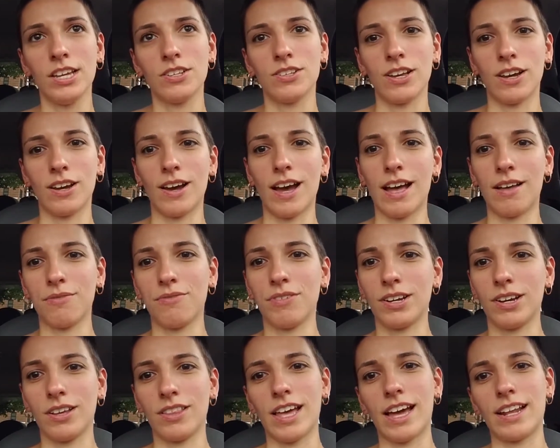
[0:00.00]
So I'll
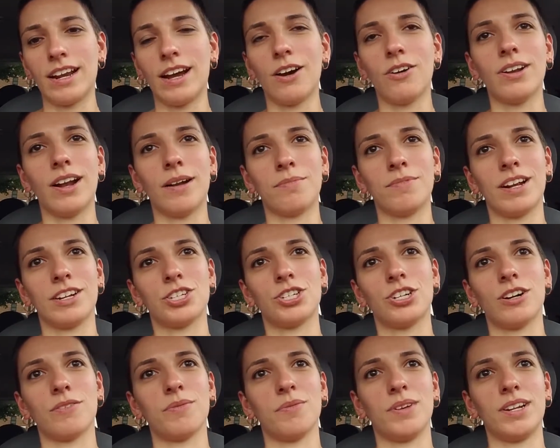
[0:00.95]
figure that out. I'm not
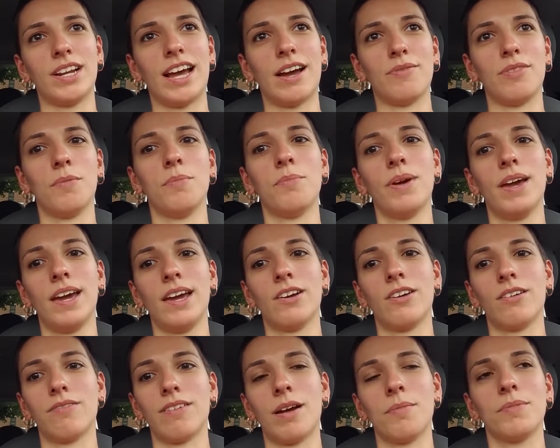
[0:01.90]
sure if I'm going to have them pay
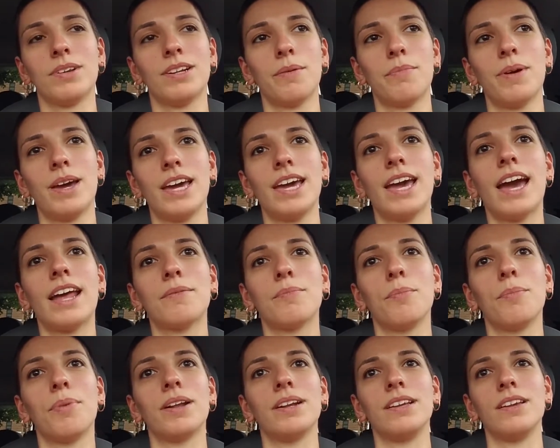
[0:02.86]
or if I'm going to pay it,
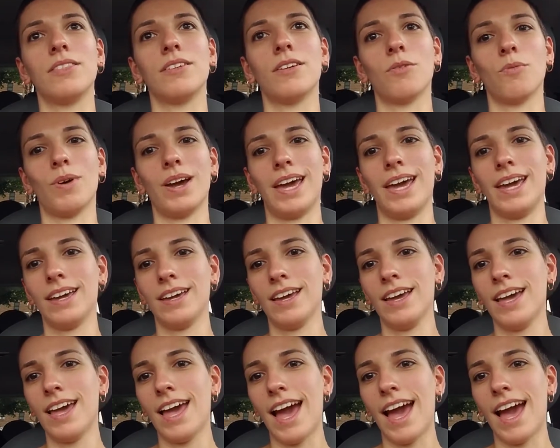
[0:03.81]
but either way,